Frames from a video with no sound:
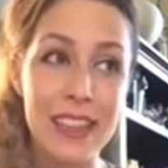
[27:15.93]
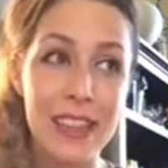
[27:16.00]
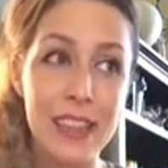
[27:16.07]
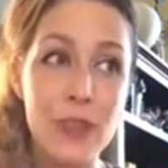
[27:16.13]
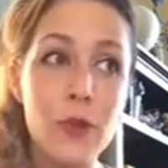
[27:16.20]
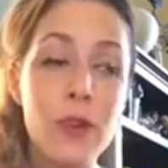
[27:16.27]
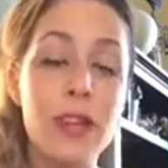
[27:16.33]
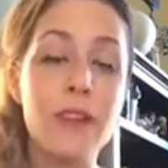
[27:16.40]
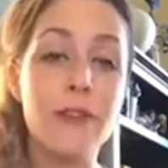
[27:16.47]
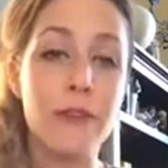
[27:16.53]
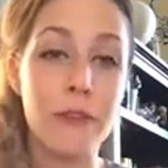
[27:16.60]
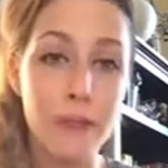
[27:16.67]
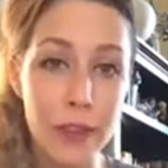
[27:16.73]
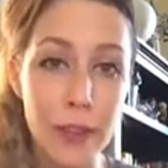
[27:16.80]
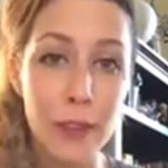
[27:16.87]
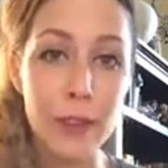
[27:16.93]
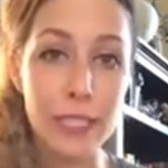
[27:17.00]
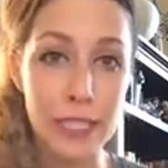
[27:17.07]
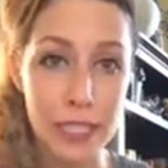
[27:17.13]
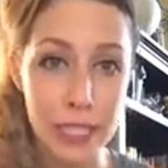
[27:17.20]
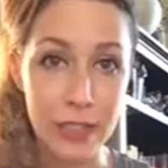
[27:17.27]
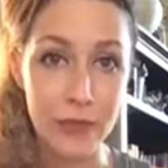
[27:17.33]
you can feel a
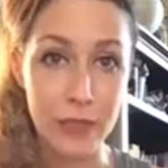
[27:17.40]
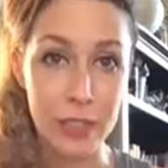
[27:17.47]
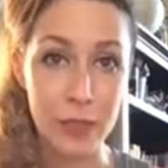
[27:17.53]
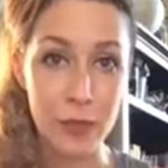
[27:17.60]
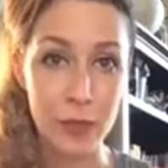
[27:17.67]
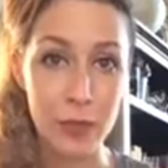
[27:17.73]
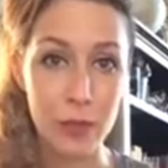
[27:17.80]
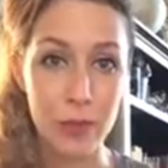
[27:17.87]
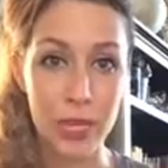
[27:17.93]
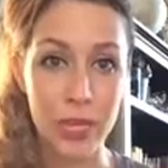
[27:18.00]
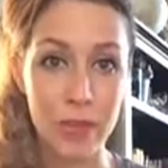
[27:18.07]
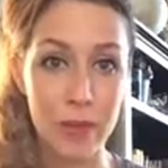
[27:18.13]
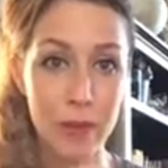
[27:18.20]
difference between